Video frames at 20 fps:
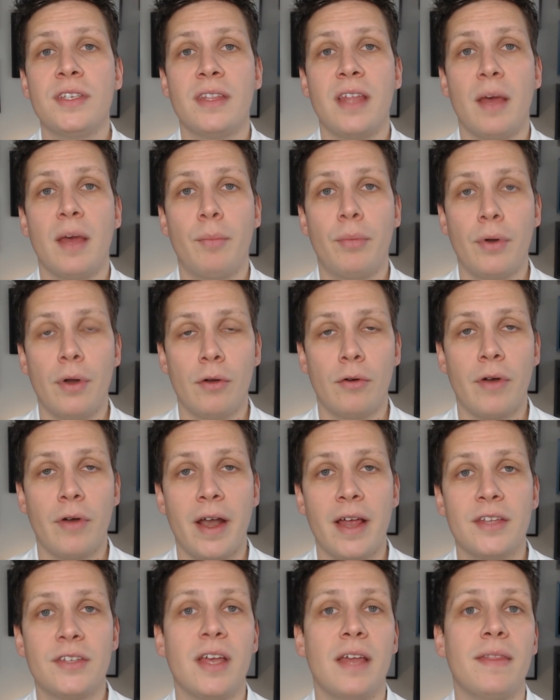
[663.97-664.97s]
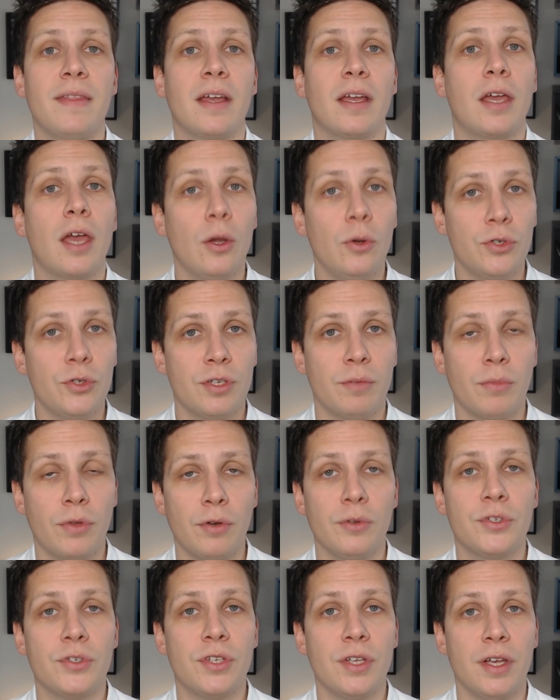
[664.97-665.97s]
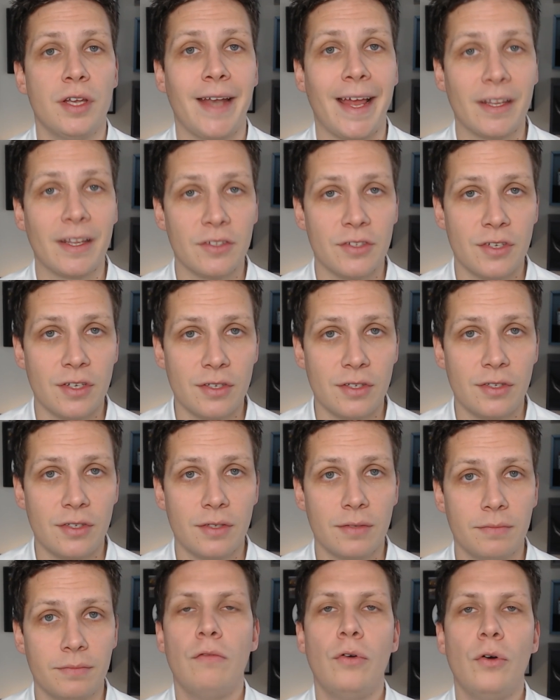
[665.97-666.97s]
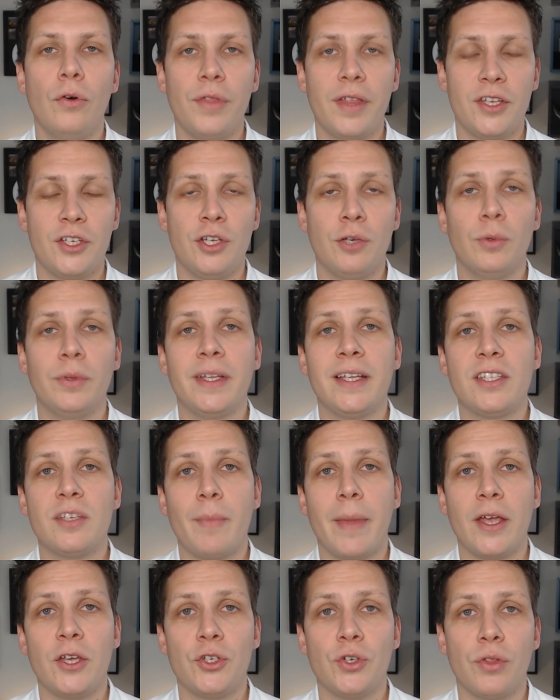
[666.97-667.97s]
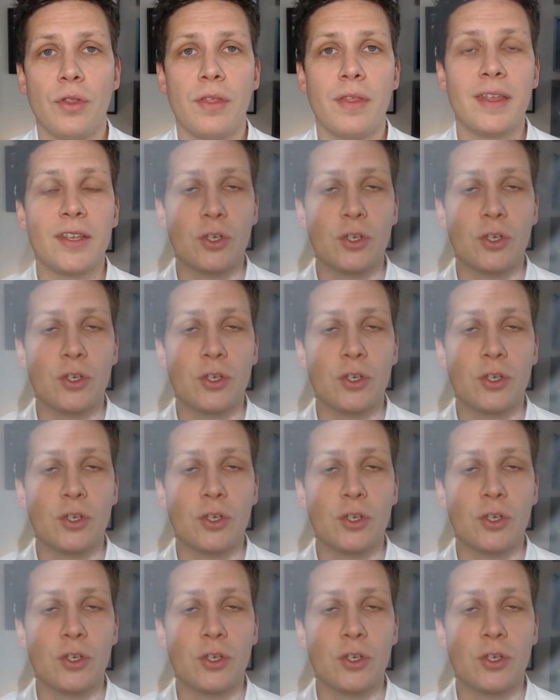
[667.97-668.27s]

their progress, and then coach them through certain answers. For this, you will need to make sure that this